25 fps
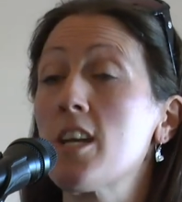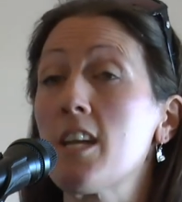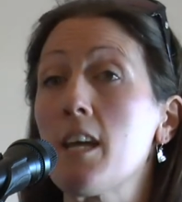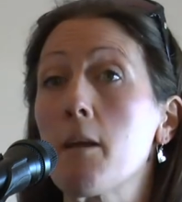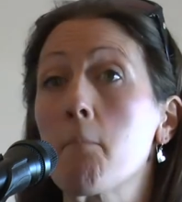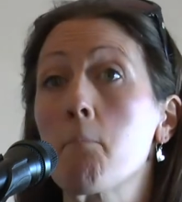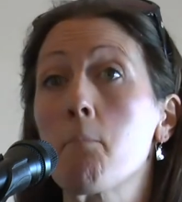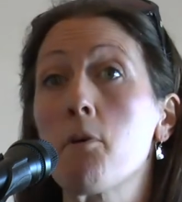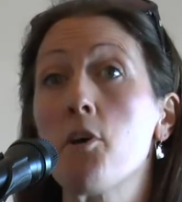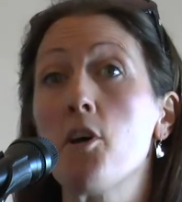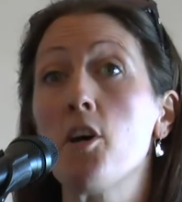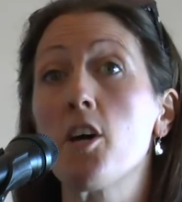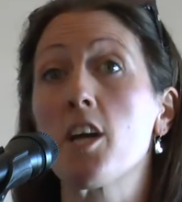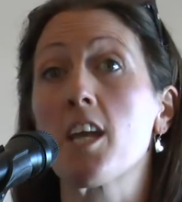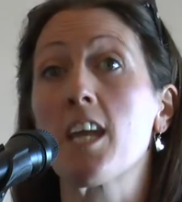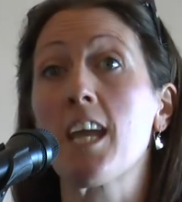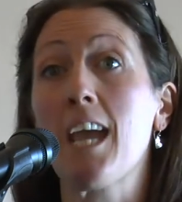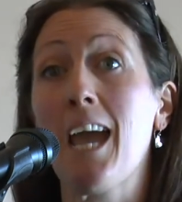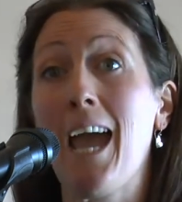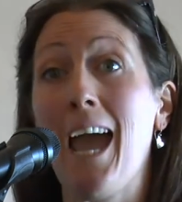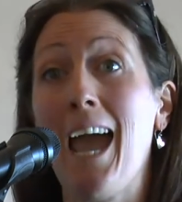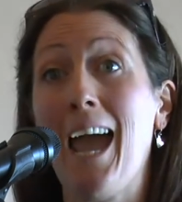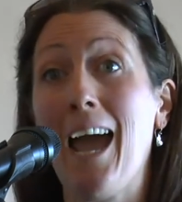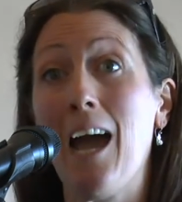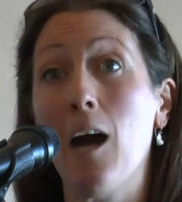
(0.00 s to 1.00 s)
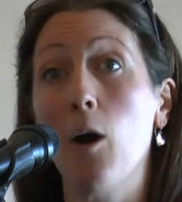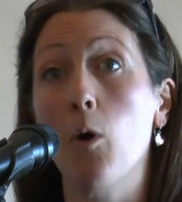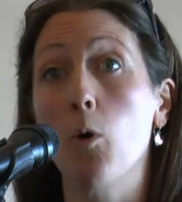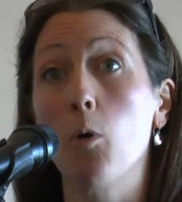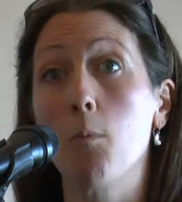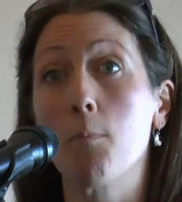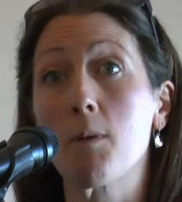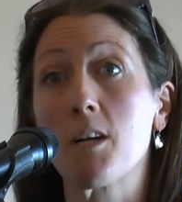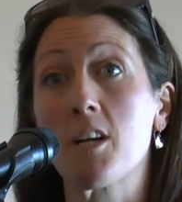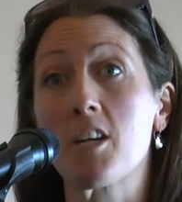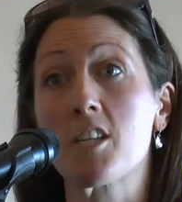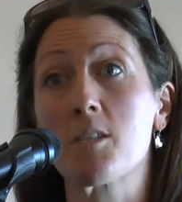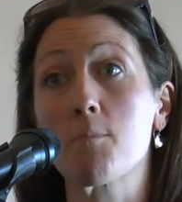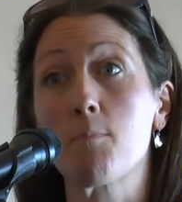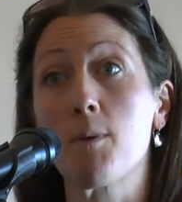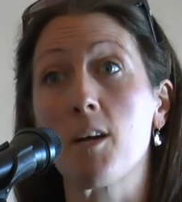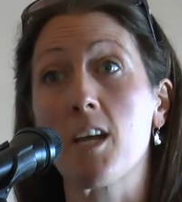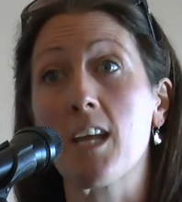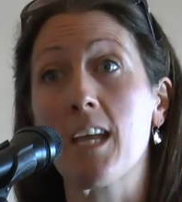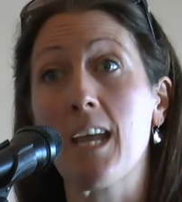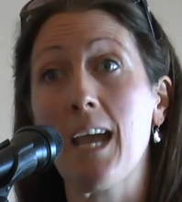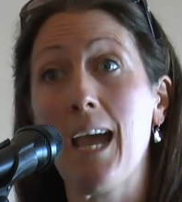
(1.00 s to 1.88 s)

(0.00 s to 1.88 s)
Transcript: at it per cow, because per